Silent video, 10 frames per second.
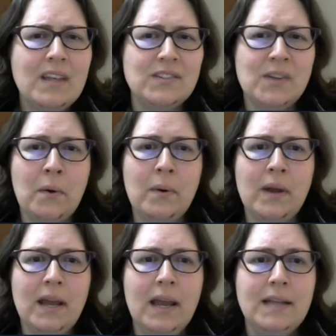So
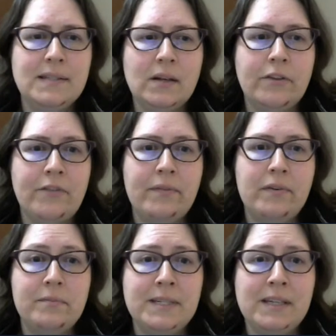it's a lot of
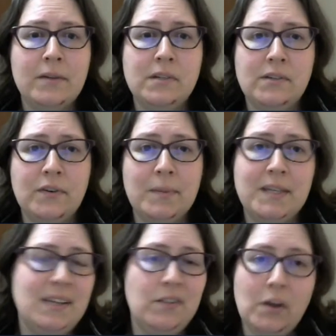effort for me to go to film
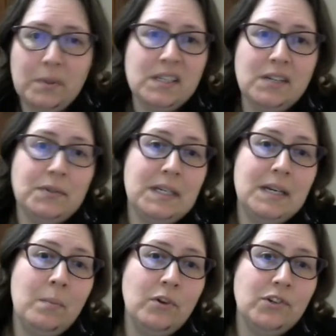these if no one's
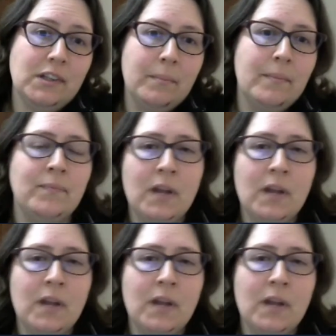interested in watching them.